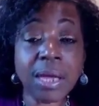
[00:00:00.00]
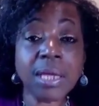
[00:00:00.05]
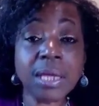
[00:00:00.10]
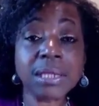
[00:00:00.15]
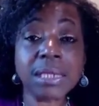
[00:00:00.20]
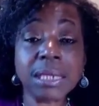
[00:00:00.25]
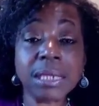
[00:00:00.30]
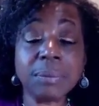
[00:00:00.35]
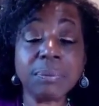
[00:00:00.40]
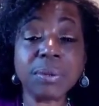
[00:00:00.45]

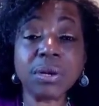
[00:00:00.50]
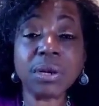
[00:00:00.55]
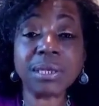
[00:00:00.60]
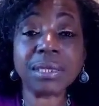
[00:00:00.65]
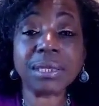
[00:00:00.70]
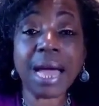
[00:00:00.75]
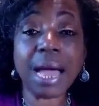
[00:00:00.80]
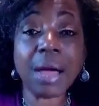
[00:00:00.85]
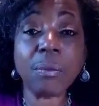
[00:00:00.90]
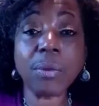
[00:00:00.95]
see because
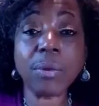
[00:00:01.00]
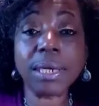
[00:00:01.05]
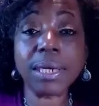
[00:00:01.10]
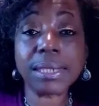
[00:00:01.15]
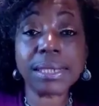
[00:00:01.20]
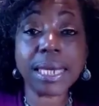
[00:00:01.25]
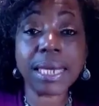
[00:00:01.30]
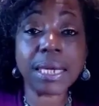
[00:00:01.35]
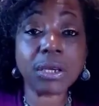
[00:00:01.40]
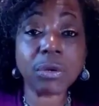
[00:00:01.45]
I want to
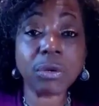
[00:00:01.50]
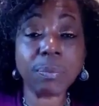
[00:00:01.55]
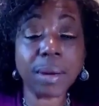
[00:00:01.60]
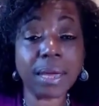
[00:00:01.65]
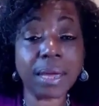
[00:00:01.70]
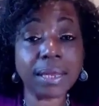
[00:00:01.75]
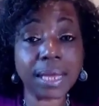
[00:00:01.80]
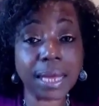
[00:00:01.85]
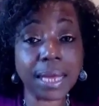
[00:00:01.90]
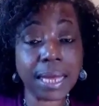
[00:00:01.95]
take you
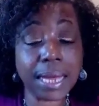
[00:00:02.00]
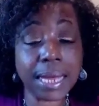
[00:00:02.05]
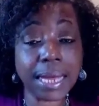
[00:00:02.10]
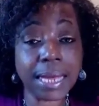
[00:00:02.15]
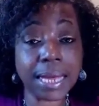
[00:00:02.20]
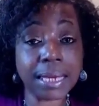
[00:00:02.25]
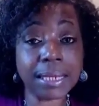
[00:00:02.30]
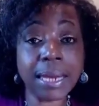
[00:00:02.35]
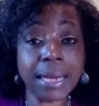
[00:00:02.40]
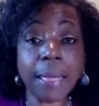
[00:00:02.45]
by the
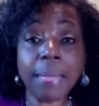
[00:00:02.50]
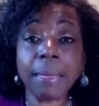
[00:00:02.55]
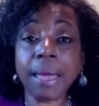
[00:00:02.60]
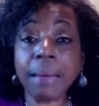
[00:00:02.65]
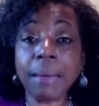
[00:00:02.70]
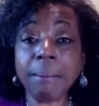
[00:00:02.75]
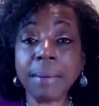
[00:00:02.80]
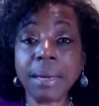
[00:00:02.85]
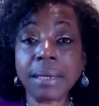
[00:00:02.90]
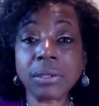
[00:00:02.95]
hand
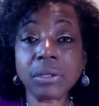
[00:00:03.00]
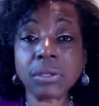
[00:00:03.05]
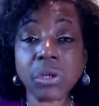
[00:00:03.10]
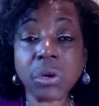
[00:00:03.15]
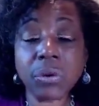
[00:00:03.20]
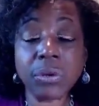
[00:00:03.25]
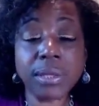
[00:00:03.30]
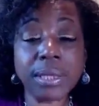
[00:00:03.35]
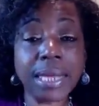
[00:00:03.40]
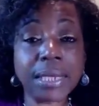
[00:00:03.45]
and make
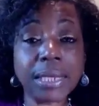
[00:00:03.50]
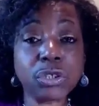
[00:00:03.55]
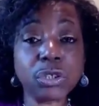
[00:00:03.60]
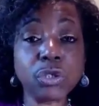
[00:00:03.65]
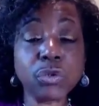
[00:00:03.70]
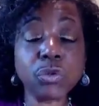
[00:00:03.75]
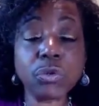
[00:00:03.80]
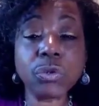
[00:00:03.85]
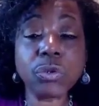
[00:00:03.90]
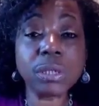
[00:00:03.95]
certain that
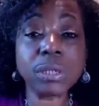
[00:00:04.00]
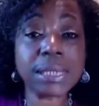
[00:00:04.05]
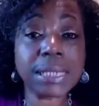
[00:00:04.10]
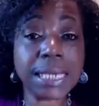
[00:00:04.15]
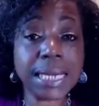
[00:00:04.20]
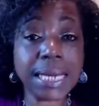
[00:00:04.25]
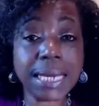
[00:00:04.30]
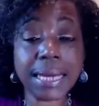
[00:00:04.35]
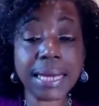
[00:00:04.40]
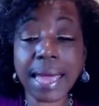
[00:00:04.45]
you
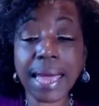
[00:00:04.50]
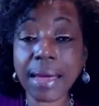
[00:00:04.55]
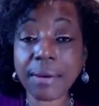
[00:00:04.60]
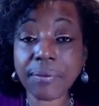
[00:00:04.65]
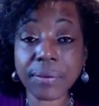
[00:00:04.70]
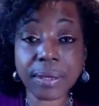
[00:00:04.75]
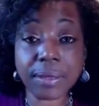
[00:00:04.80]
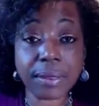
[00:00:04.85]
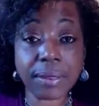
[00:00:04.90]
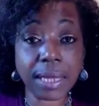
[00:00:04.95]
see
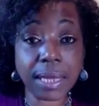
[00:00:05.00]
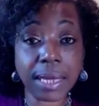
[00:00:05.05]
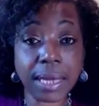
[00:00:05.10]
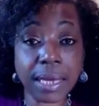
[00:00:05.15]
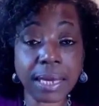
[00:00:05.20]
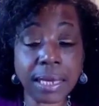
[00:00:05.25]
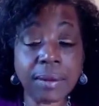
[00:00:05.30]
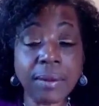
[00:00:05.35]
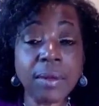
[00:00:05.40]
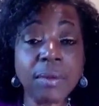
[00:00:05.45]

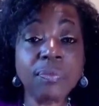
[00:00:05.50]
everything